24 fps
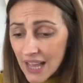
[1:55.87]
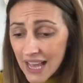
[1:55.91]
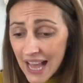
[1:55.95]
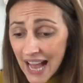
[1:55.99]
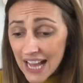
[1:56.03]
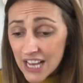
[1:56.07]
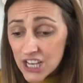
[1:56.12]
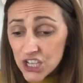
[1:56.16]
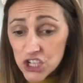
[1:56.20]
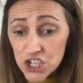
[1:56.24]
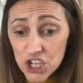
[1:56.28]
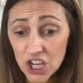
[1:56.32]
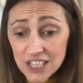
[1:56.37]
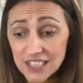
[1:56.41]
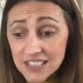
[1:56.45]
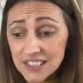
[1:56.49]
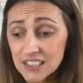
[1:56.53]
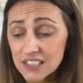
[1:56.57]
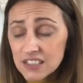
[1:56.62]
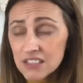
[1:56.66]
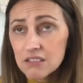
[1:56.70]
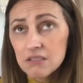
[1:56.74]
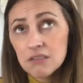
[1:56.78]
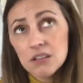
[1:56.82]
and
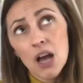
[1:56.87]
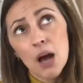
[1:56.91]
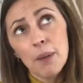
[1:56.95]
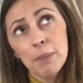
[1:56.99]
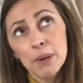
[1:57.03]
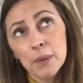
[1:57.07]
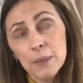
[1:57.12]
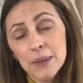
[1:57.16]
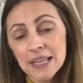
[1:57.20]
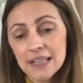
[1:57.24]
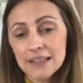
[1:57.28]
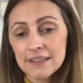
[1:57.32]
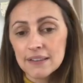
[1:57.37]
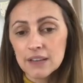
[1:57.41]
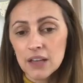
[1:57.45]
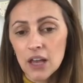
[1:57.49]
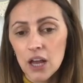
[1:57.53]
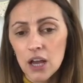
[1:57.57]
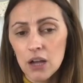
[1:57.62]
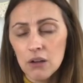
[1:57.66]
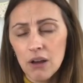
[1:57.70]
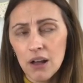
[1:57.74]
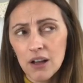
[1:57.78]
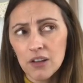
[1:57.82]
just a couple of weeks
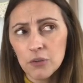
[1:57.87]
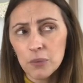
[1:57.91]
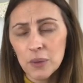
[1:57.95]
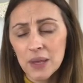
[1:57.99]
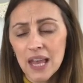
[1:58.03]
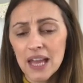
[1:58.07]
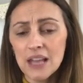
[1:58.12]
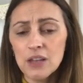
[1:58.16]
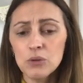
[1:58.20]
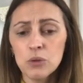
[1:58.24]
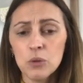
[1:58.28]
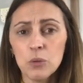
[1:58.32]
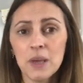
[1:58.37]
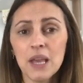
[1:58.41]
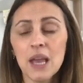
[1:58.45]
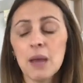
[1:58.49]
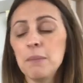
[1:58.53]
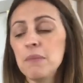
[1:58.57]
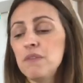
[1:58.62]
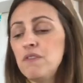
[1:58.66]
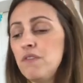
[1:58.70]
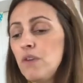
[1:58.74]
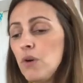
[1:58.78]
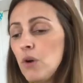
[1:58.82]
ago, last weekend or the
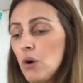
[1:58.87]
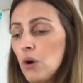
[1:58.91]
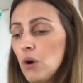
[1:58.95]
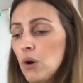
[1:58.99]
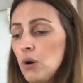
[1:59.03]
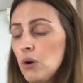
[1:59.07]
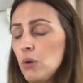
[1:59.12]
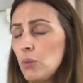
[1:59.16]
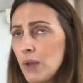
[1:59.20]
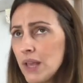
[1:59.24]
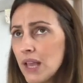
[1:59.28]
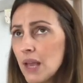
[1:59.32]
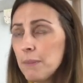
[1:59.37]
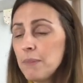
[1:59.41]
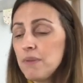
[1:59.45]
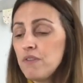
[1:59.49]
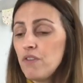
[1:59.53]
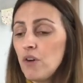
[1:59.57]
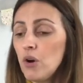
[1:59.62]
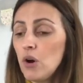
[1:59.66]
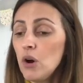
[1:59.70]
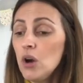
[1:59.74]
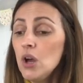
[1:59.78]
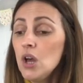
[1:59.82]
weekend
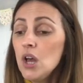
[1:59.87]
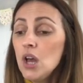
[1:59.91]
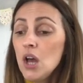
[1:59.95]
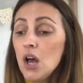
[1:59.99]
before,